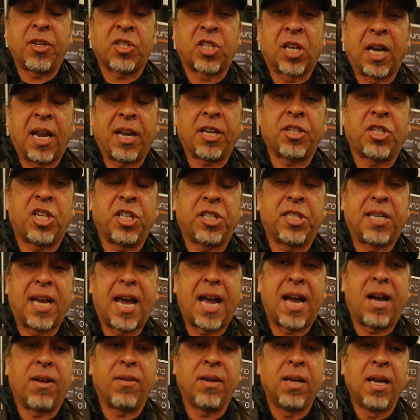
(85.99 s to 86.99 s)
select your
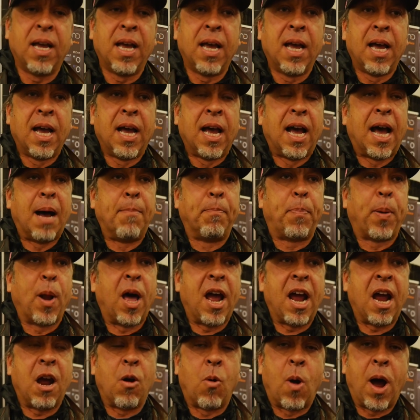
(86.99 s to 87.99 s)
sound, and
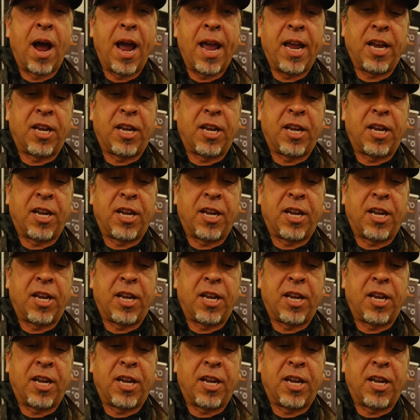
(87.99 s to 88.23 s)
play away.